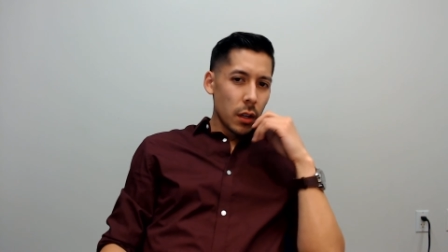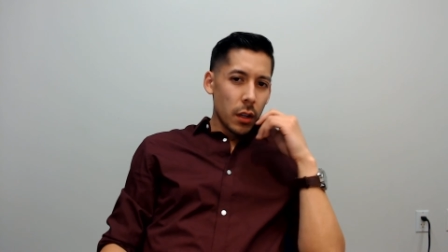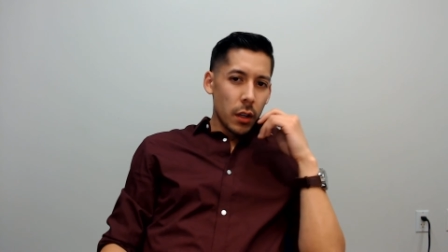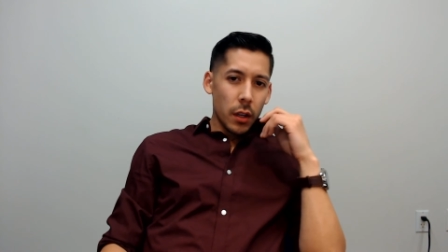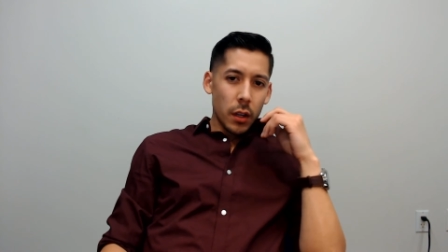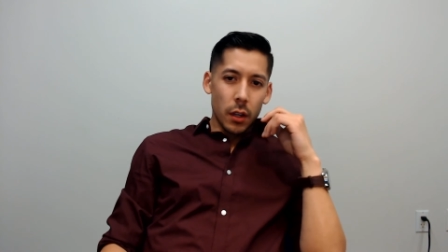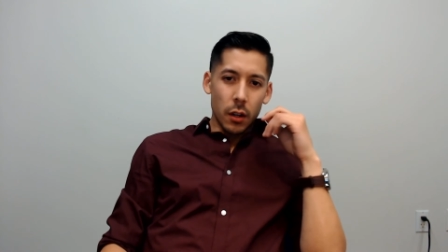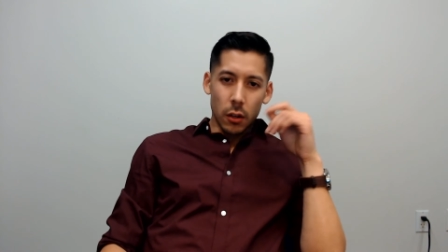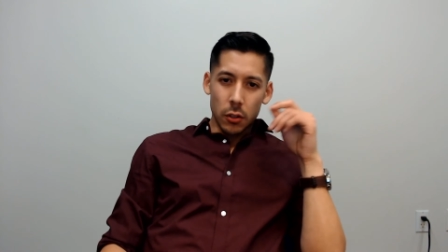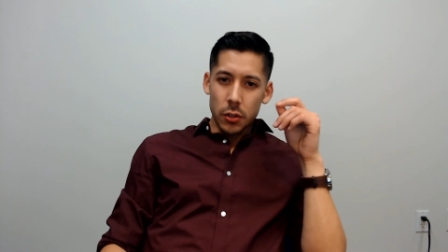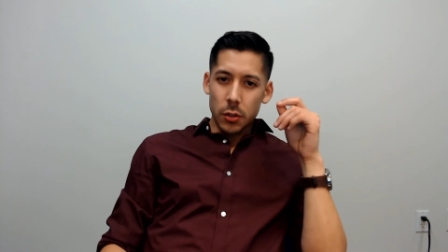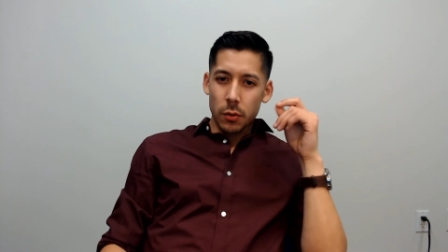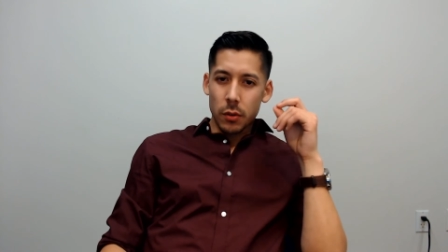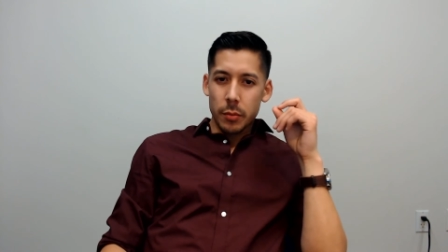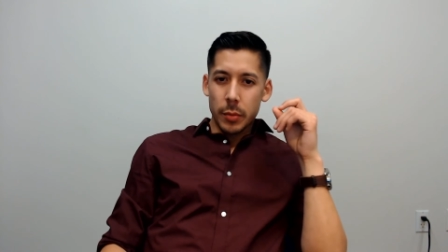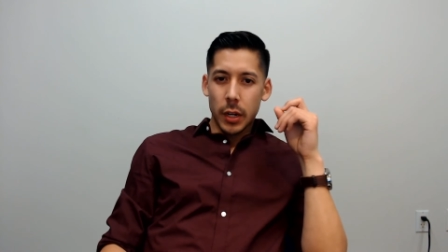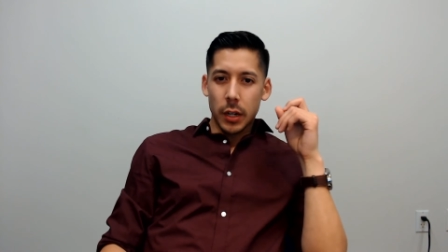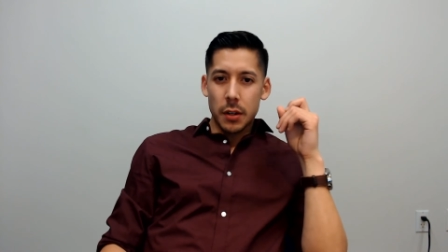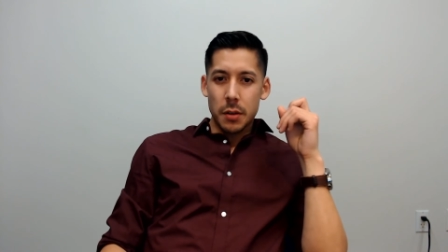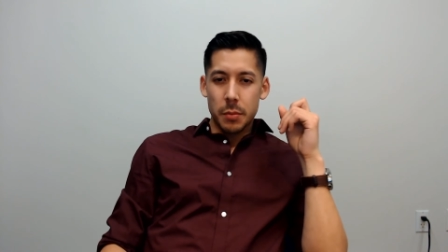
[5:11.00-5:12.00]
It also
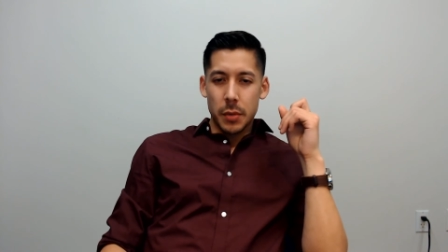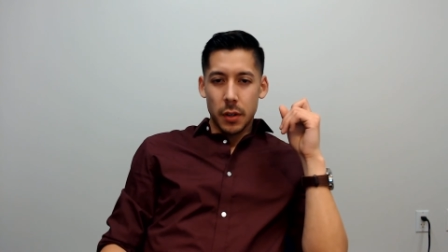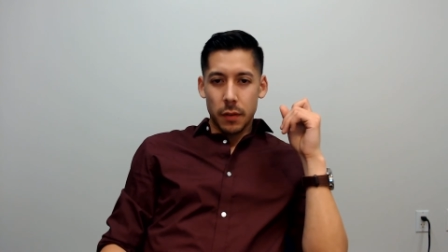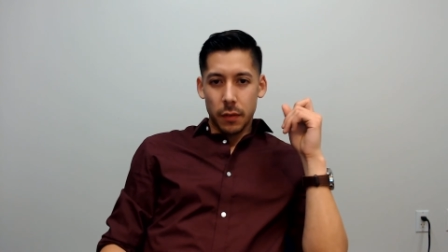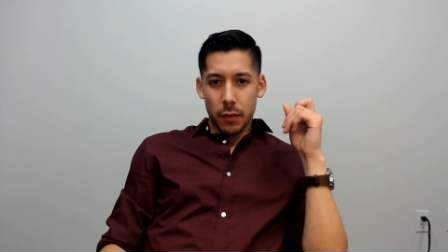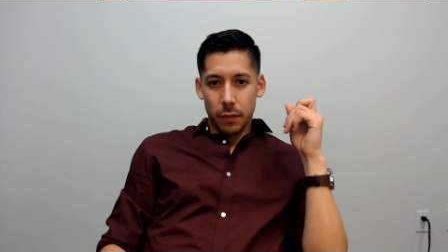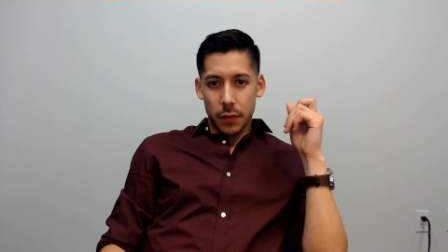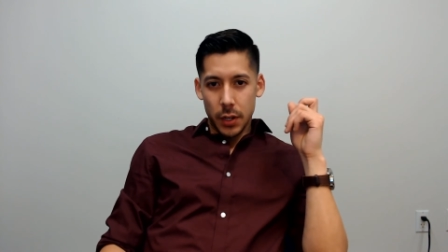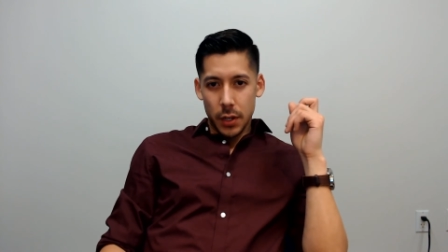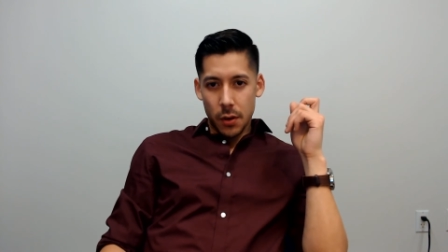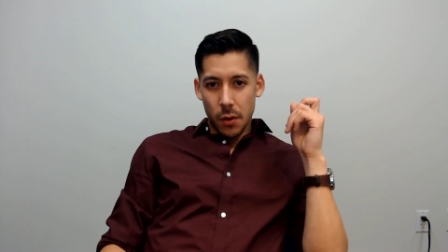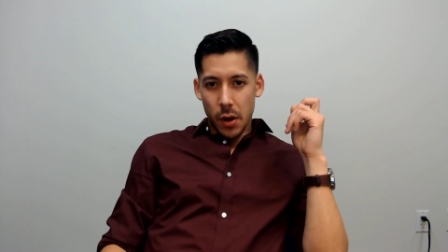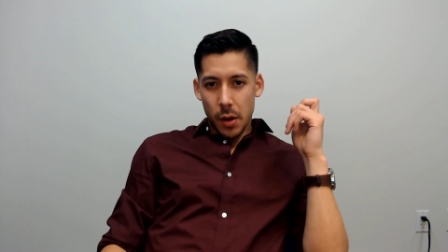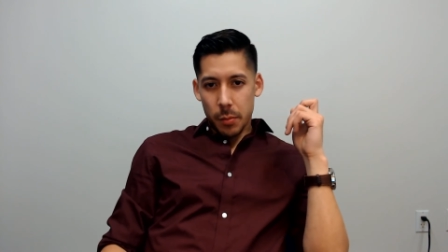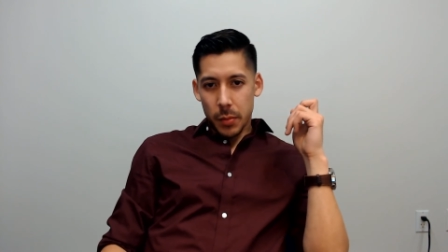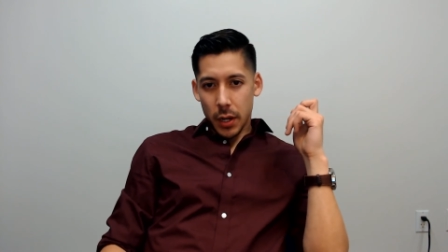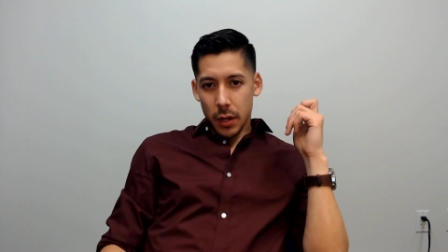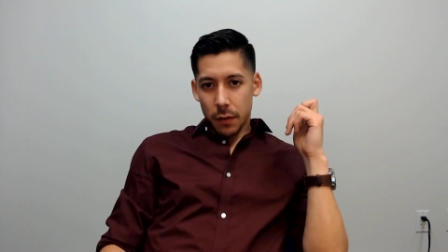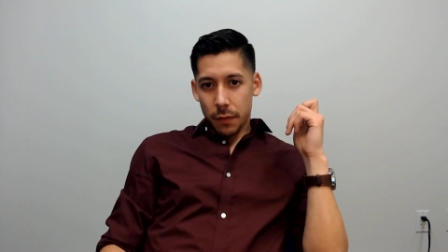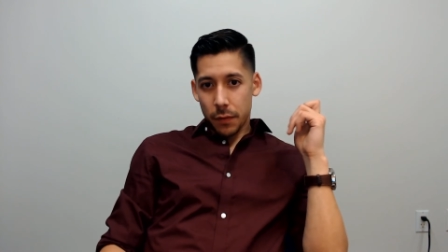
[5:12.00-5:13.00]
reminded me of a video I
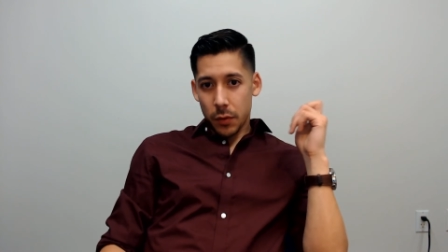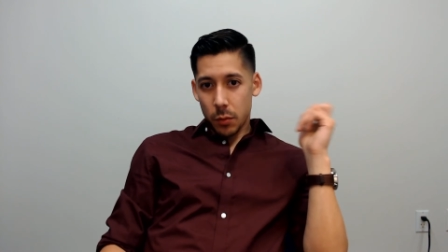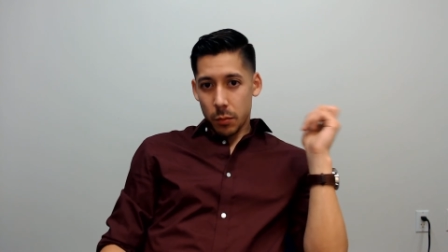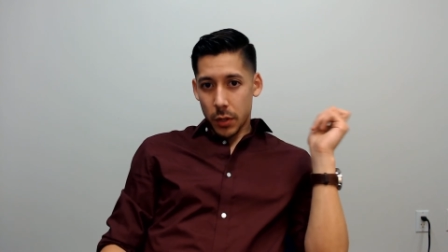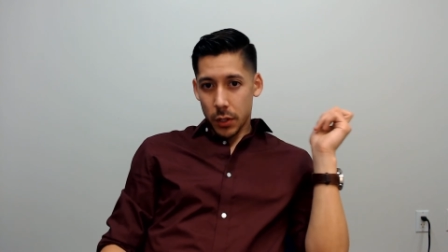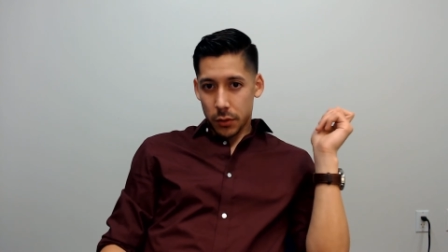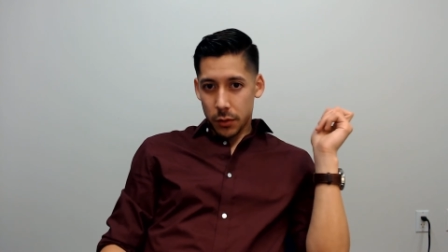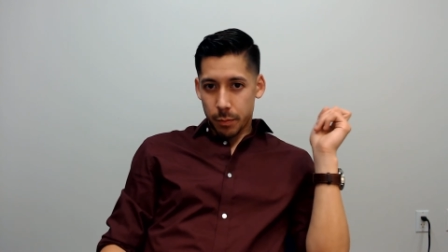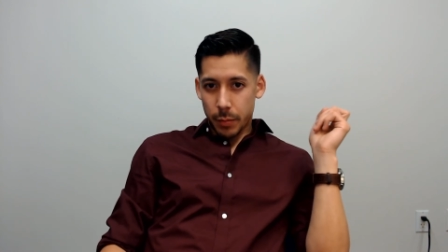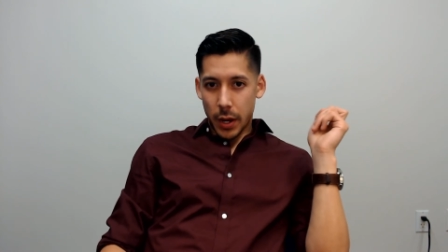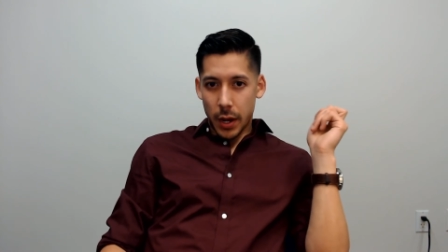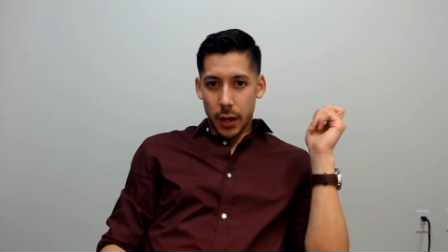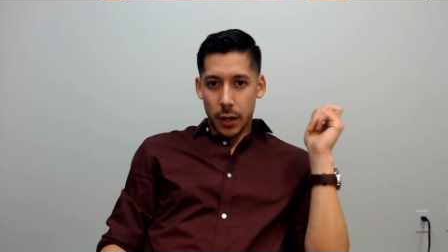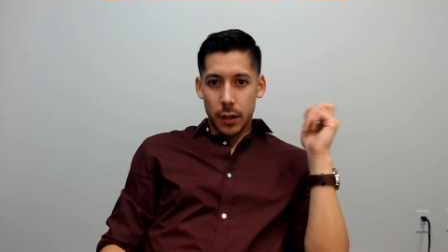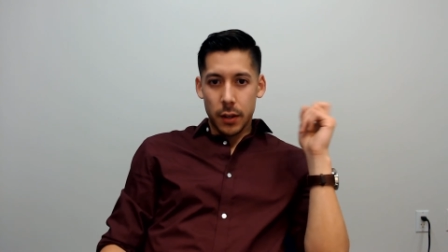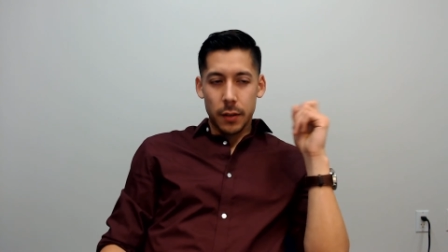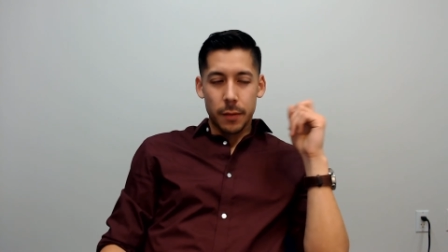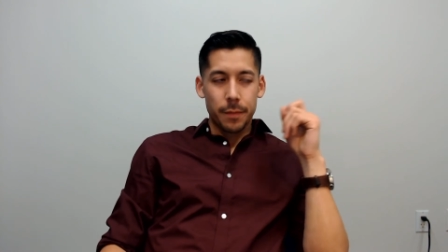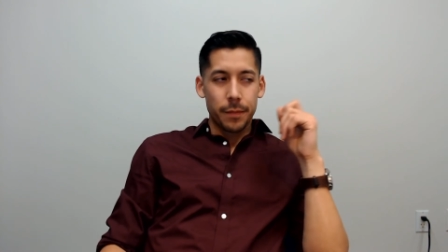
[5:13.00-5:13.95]
made a few months back